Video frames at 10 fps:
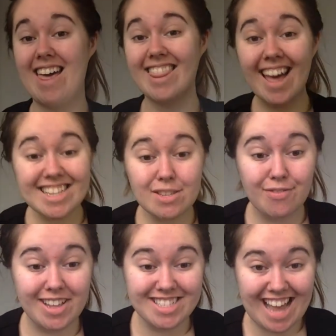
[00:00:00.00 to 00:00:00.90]
That's
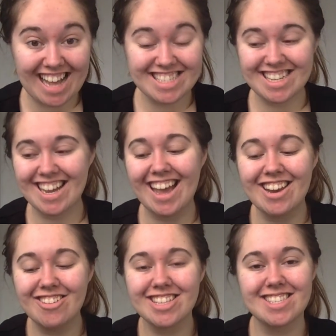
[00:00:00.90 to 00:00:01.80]
fantastic. I
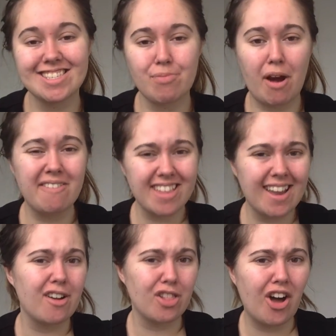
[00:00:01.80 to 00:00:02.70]
know this is probably
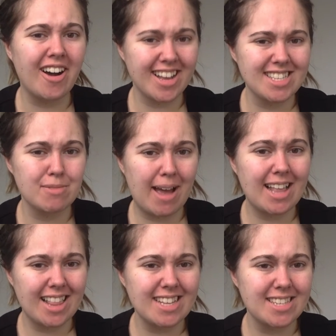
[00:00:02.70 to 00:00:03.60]
our longest math
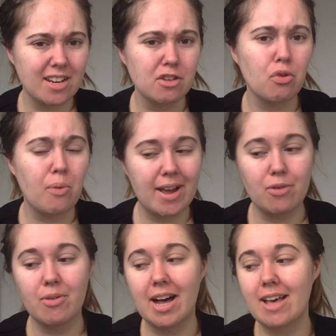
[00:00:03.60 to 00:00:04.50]
lesson in quite a
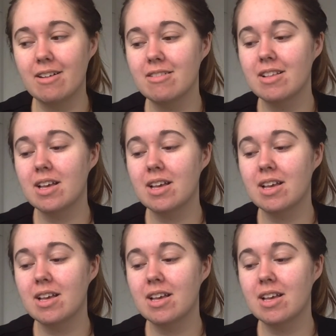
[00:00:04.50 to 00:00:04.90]
while.